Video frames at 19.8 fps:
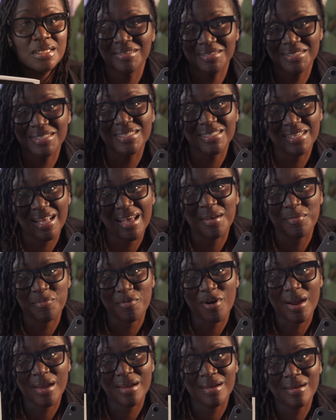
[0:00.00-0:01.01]
Looks the same,
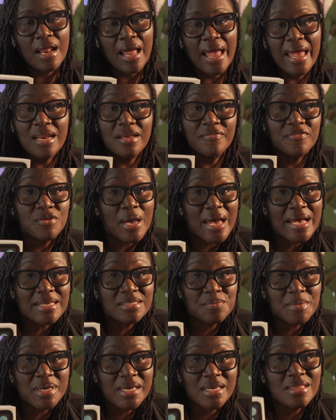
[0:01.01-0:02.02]
right? And if you
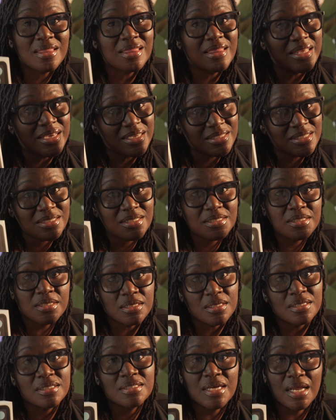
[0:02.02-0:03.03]
ask me, this is
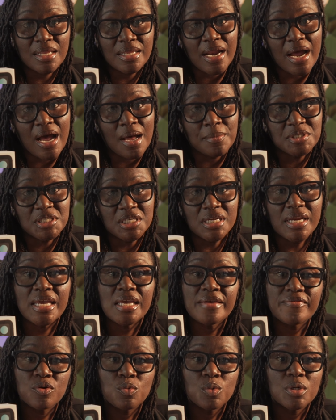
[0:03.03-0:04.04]
still a solid option
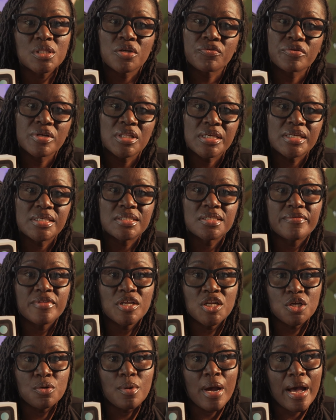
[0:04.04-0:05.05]
even with the release of the
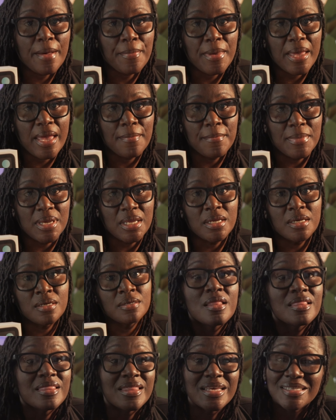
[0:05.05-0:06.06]
new iPad mini.
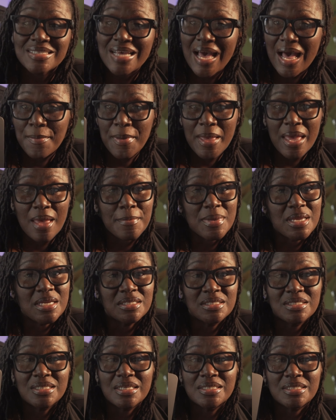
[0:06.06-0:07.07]
This iPad mini
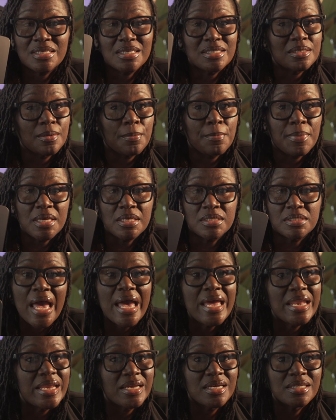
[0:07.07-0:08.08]
6 is a beast
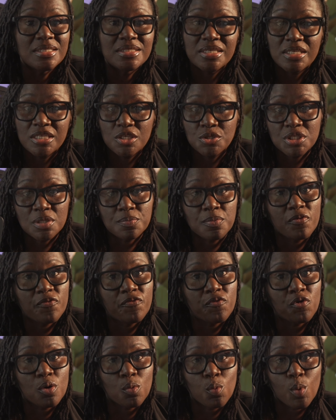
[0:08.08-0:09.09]
and it continues to
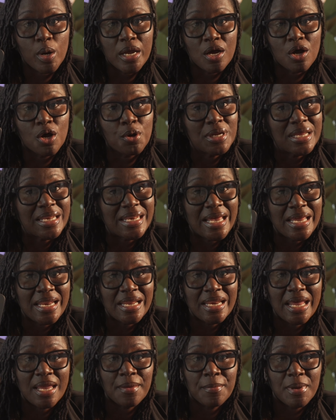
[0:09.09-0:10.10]
perform well on a
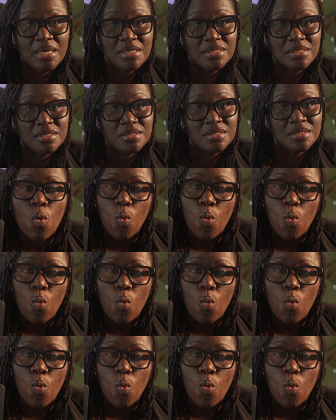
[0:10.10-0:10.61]
day-to-day basis.